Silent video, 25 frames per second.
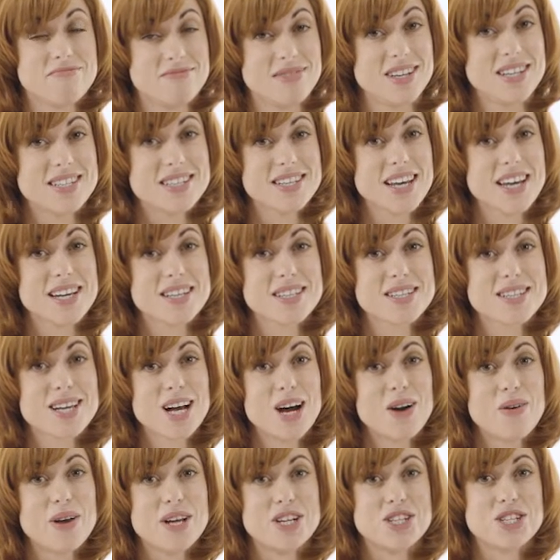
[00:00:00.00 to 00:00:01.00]
It takes
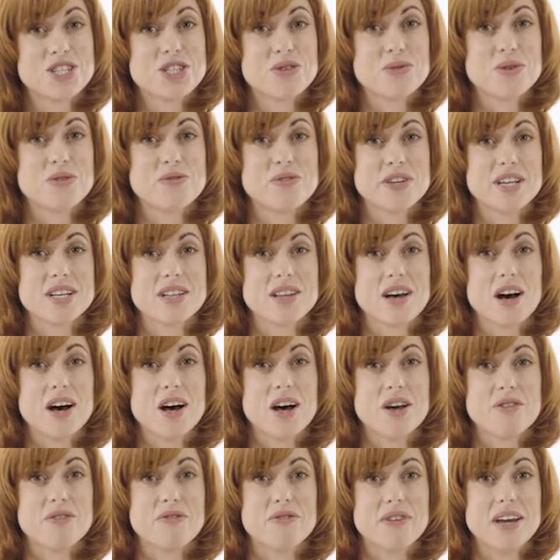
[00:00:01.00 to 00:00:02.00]
courage to reveal
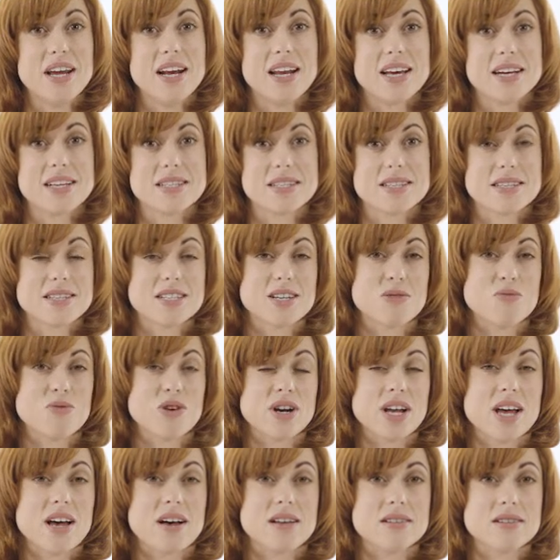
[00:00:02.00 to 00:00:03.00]
hurt feelings to
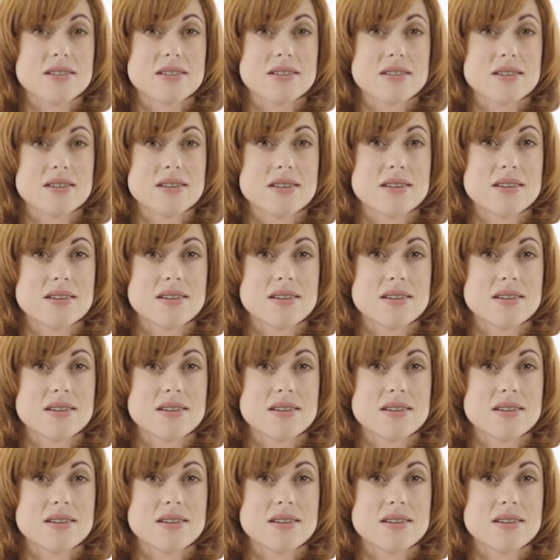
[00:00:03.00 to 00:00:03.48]
someone else.